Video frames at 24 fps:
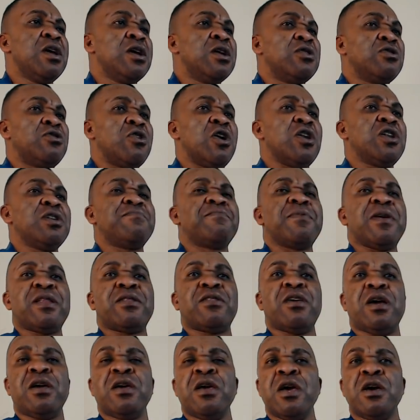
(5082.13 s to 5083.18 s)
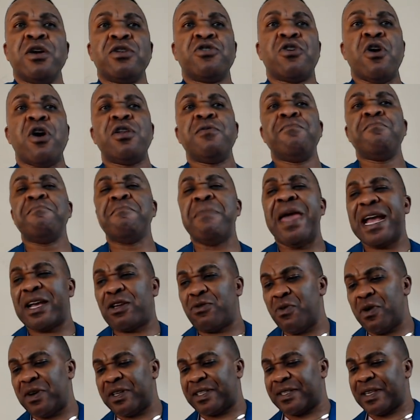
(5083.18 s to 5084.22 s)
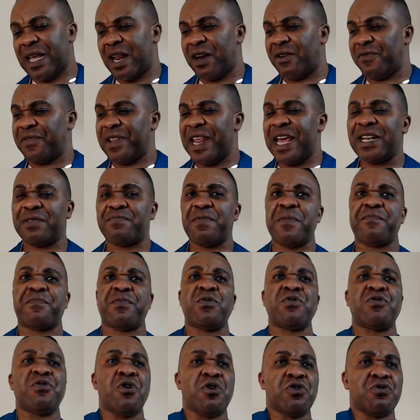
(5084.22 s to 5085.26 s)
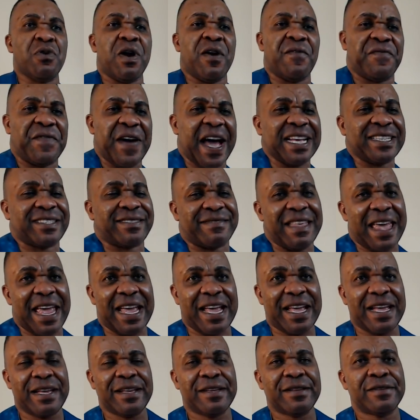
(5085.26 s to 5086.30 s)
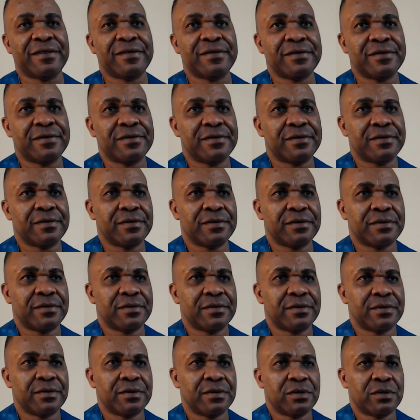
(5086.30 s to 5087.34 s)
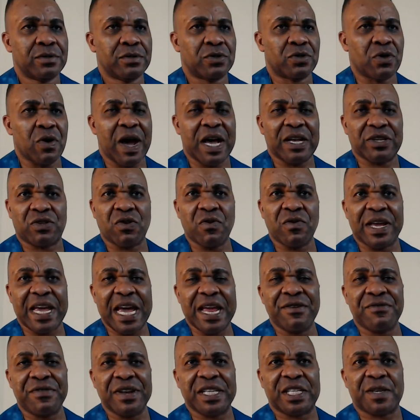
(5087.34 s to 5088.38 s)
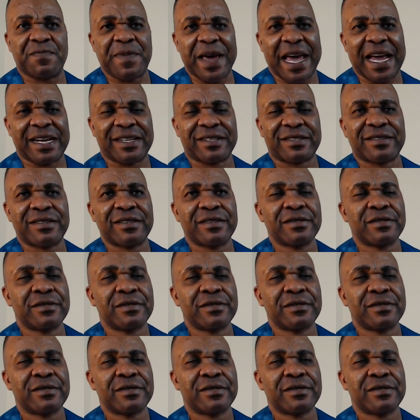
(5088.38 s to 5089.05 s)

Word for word: don't make yourself, let people know you are fasting, so as to gain respect.